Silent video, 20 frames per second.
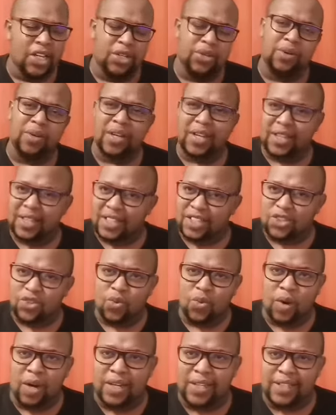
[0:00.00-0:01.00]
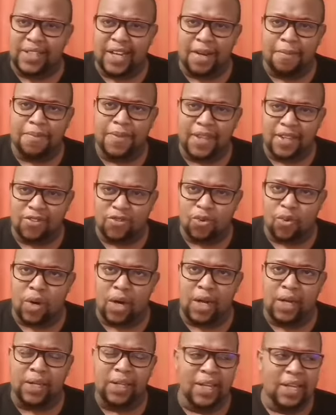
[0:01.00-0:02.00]
You look at the squad depth as
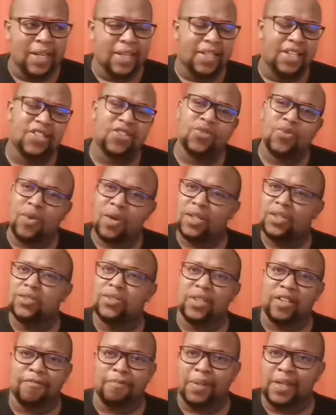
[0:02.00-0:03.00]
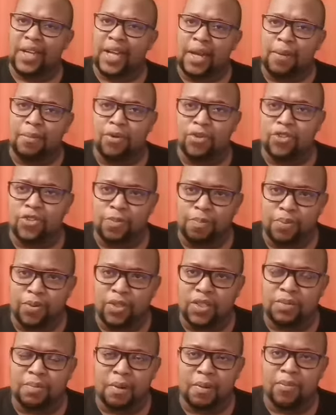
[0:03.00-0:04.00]
well. This squad should have been able to
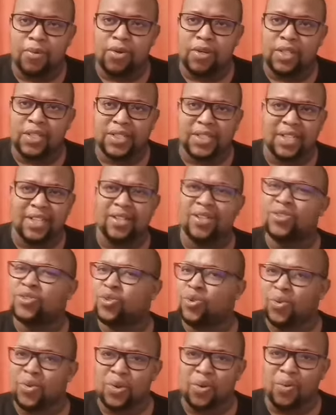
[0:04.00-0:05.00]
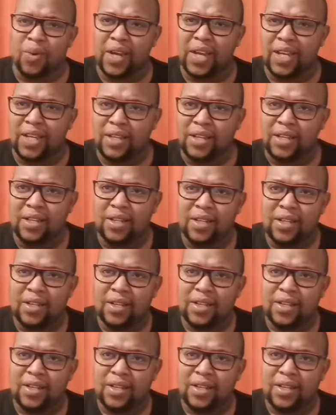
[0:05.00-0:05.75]
push Mamelodi Sundowns all the way.